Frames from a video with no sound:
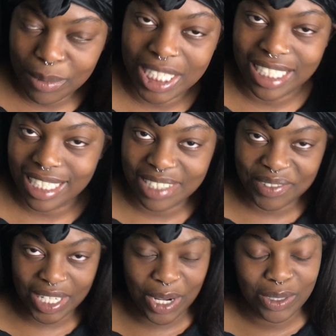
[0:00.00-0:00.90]
Let me get into
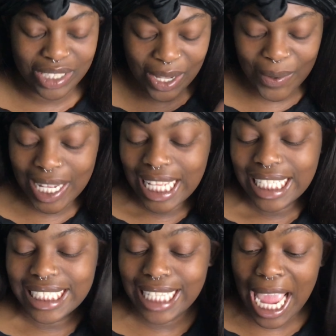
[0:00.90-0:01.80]
this video. So
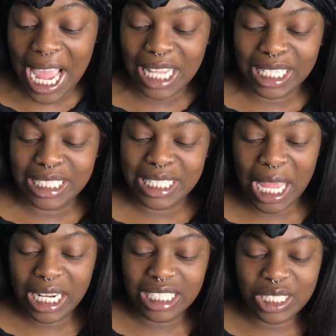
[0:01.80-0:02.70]
yeah, let's
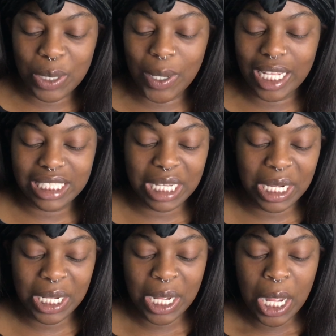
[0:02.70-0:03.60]
get into it.
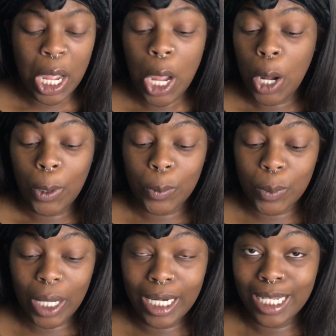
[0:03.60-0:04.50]

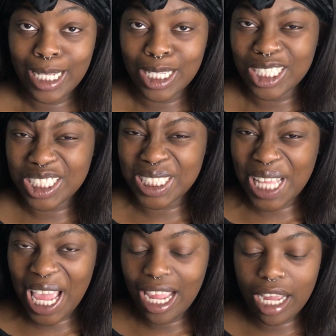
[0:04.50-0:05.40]
Ready,
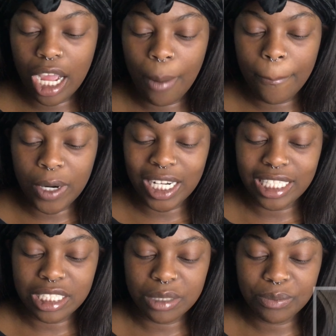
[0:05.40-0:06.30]
set,
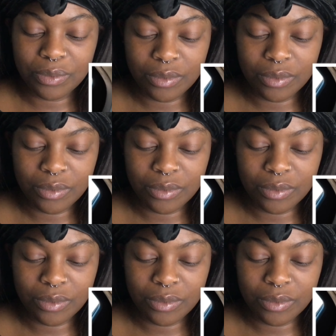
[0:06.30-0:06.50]
press.